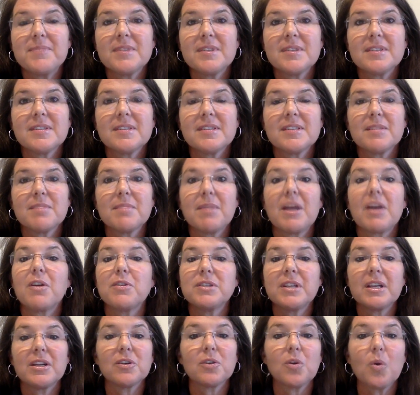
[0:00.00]
some
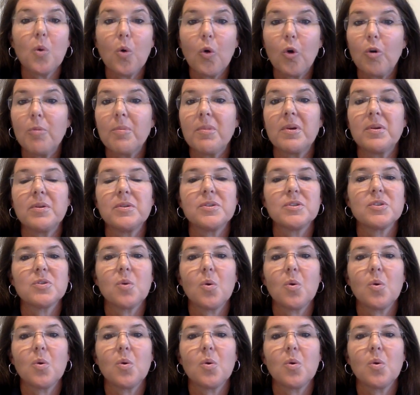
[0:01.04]
bioidentical hormones,